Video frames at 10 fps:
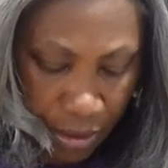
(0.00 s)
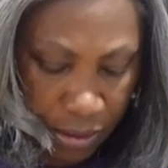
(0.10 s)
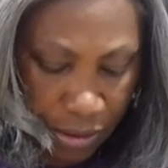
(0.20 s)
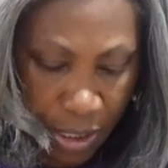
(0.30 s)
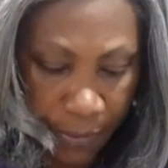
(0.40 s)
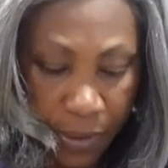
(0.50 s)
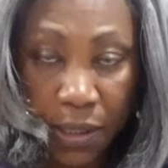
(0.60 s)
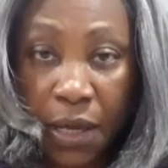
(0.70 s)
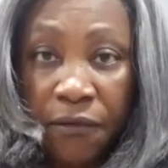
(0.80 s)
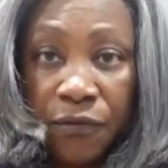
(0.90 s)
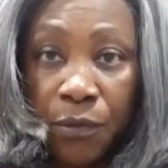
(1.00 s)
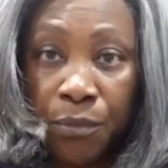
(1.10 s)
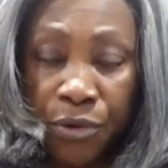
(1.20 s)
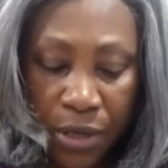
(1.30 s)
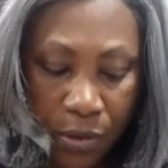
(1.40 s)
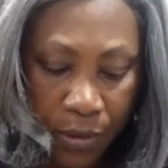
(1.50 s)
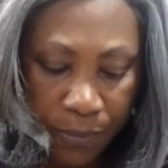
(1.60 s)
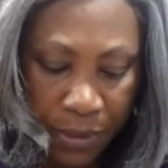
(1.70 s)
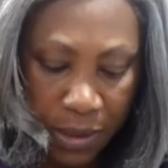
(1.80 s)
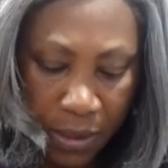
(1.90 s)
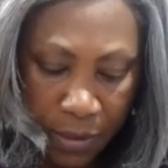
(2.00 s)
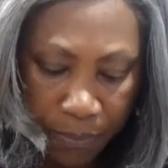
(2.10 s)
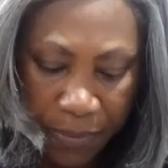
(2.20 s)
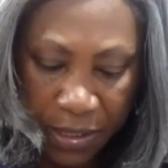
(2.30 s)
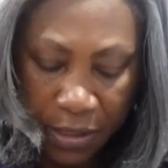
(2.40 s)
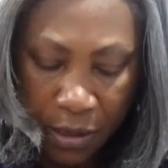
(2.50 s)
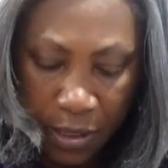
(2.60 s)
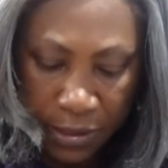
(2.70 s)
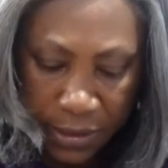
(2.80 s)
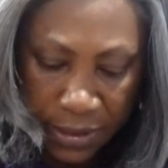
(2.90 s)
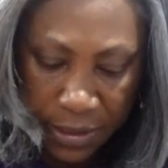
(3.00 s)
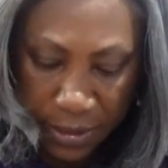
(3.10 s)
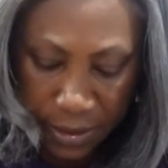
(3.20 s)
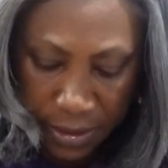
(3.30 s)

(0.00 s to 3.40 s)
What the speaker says: So I'm gonna have to break up the pecans.